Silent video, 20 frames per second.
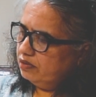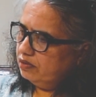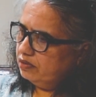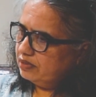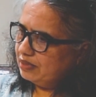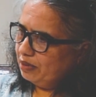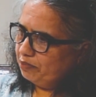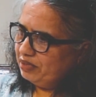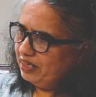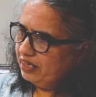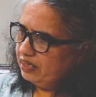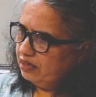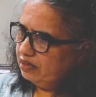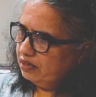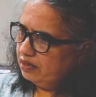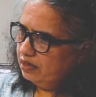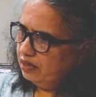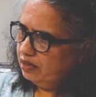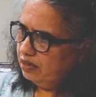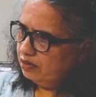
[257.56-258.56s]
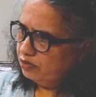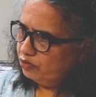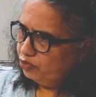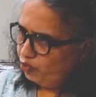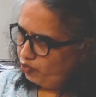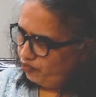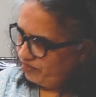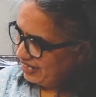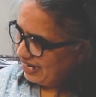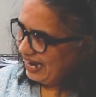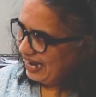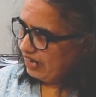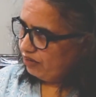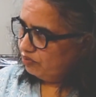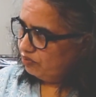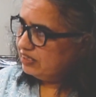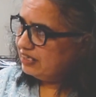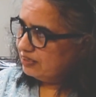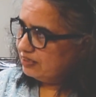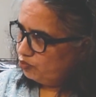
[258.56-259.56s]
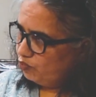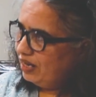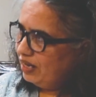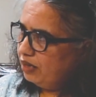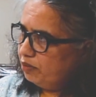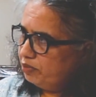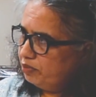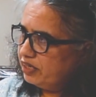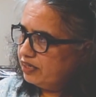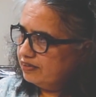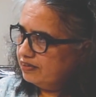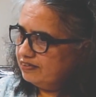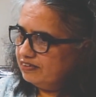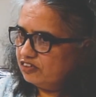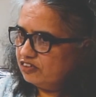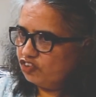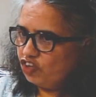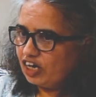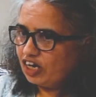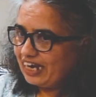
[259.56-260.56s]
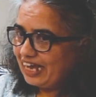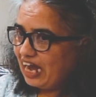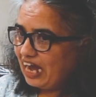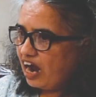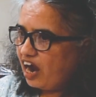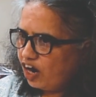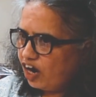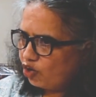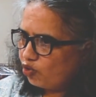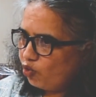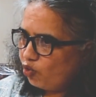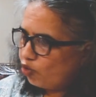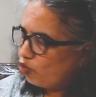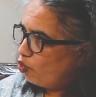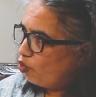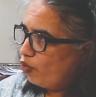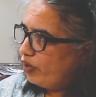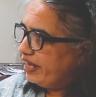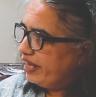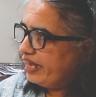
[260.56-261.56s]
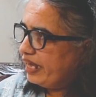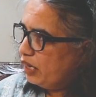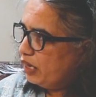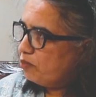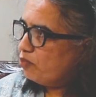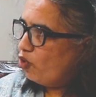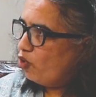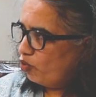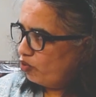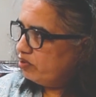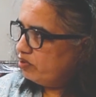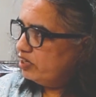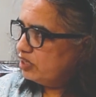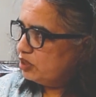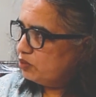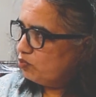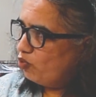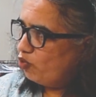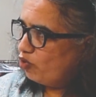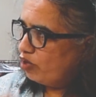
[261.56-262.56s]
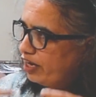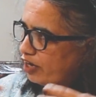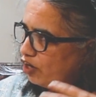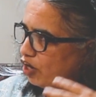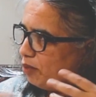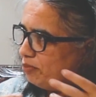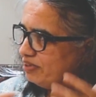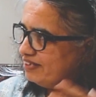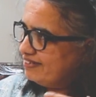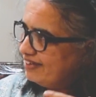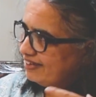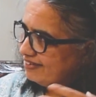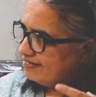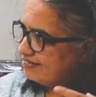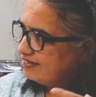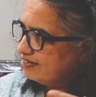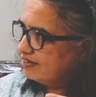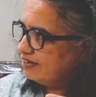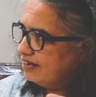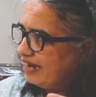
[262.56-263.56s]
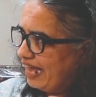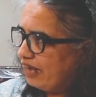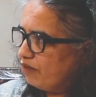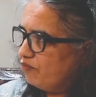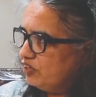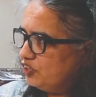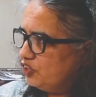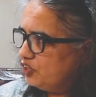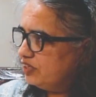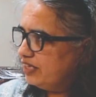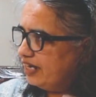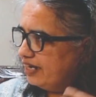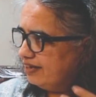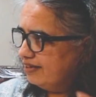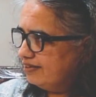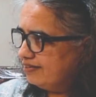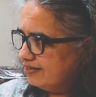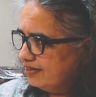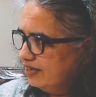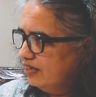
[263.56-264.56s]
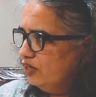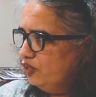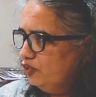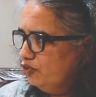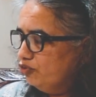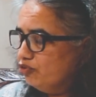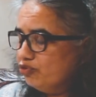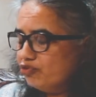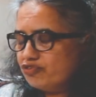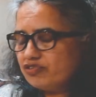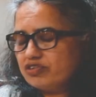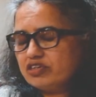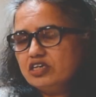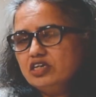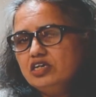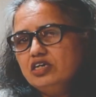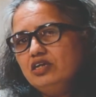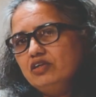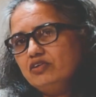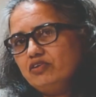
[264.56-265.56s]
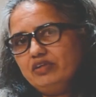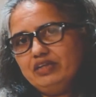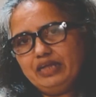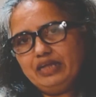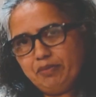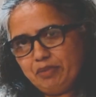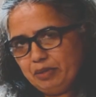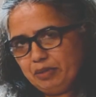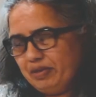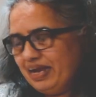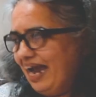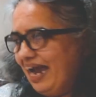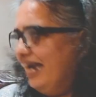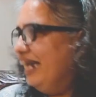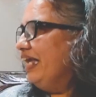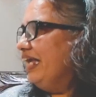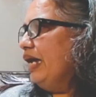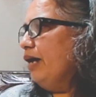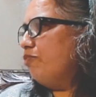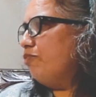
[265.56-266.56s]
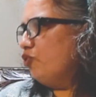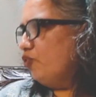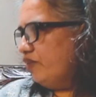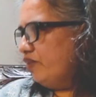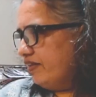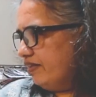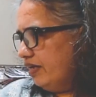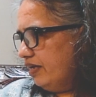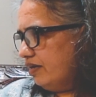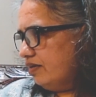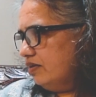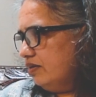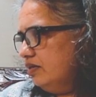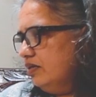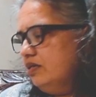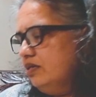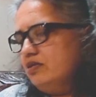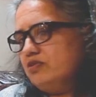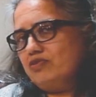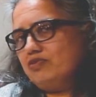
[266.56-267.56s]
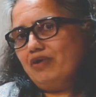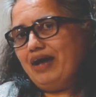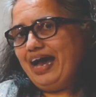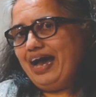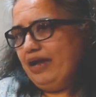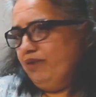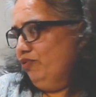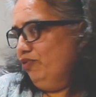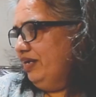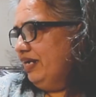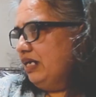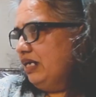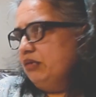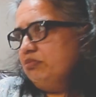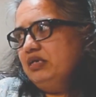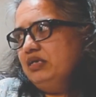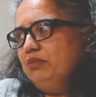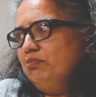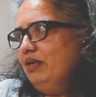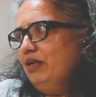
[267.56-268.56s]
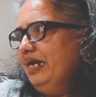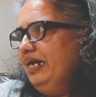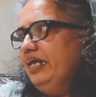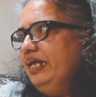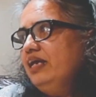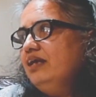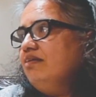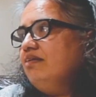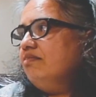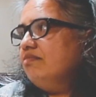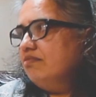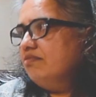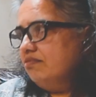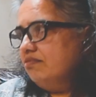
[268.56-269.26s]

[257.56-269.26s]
something to do with the language as well, because it's not like hardcore coding anymore. It's more like common sense language that is used. So they may be handicapped over there. So I would recommend blending.